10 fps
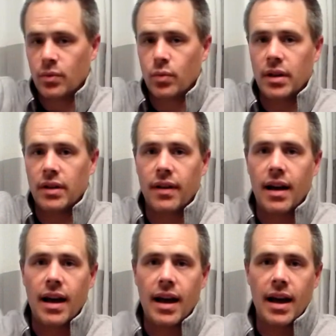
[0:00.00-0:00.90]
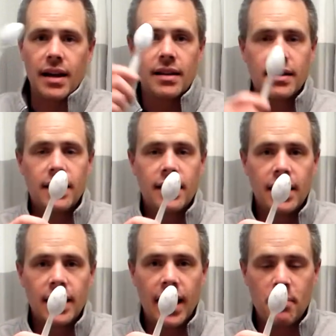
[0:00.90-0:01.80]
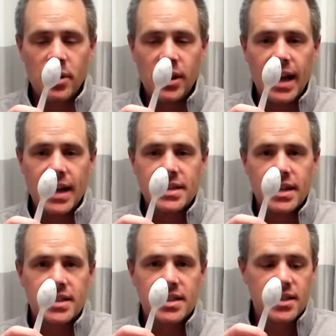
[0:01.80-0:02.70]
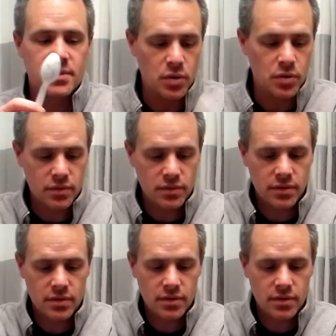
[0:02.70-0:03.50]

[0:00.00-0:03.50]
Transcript: We've got a plastic spoon.